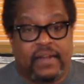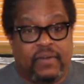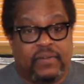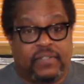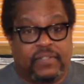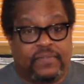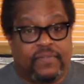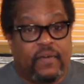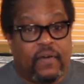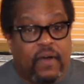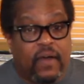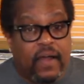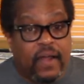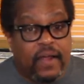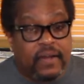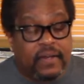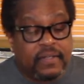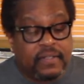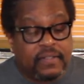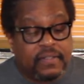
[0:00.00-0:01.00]
notes
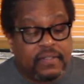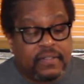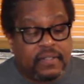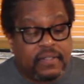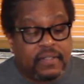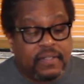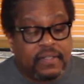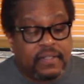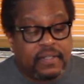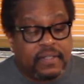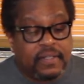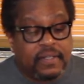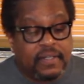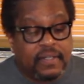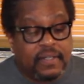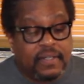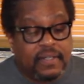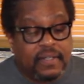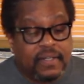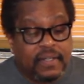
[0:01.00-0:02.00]
for?
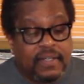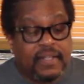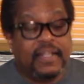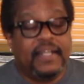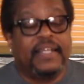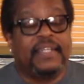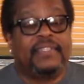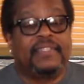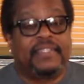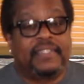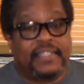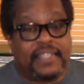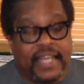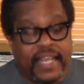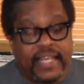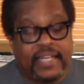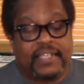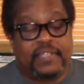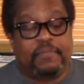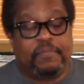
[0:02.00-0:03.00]

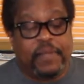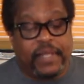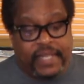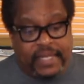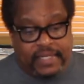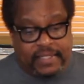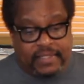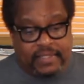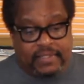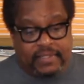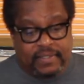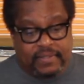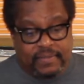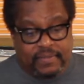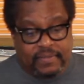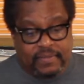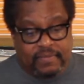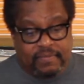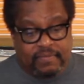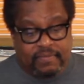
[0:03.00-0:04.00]
6 beats.
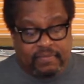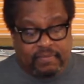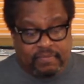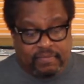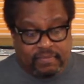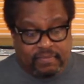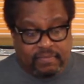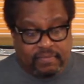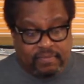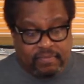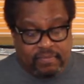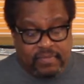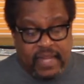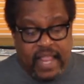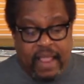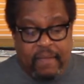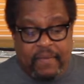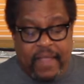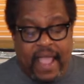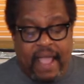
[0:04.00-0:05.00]

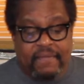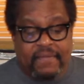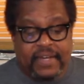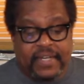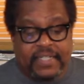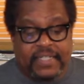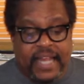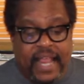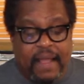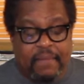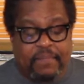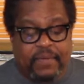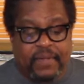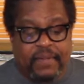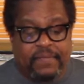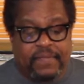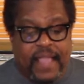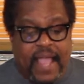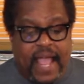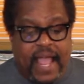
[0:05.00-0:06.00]
And we have an example
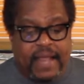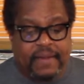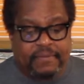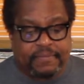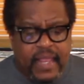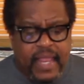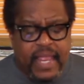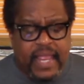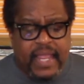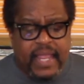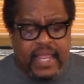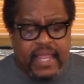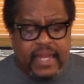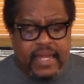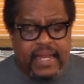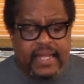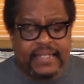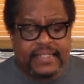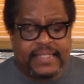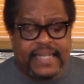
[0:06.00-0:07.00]
of that
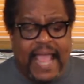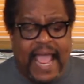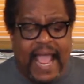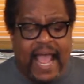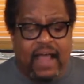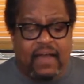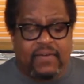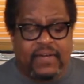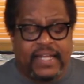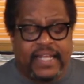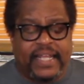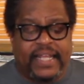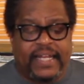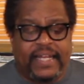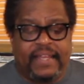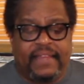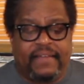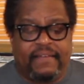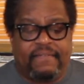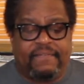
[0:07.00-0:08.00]
in Down
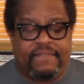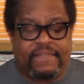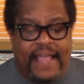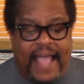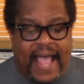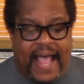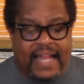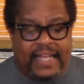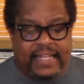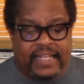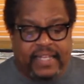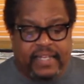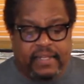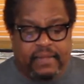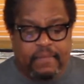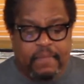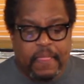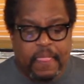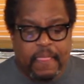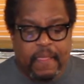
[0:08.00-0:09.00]
in the
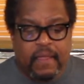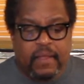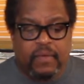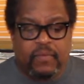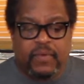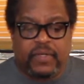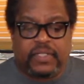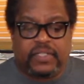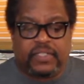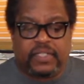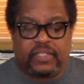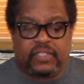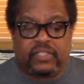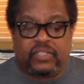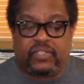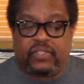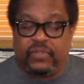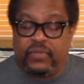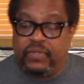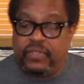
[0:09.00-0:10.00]
Valley, which is a
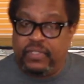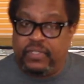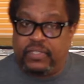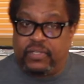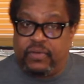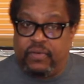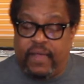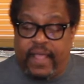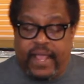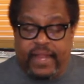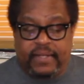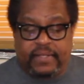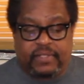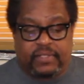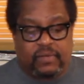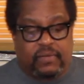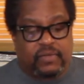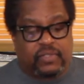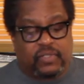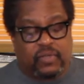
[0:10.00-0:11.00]
student duet,
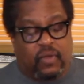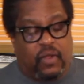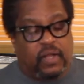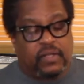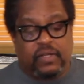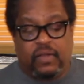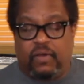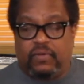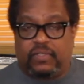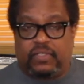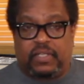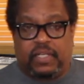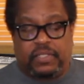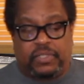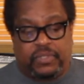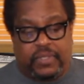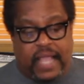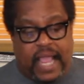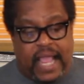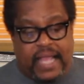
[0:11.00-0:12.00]
so it's all notes
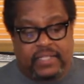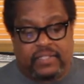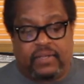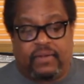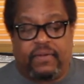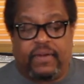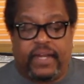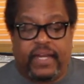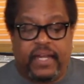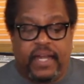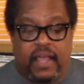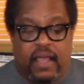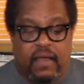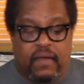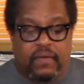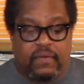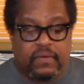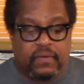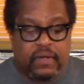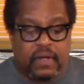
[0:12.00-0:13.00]
that you guys already
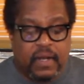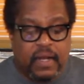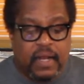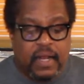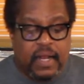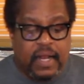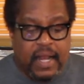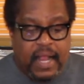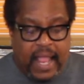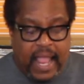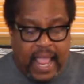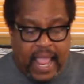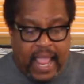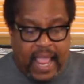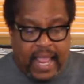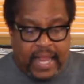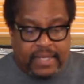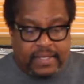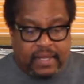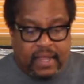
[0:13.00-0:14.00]
know.
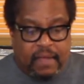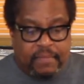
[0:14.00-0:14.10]
And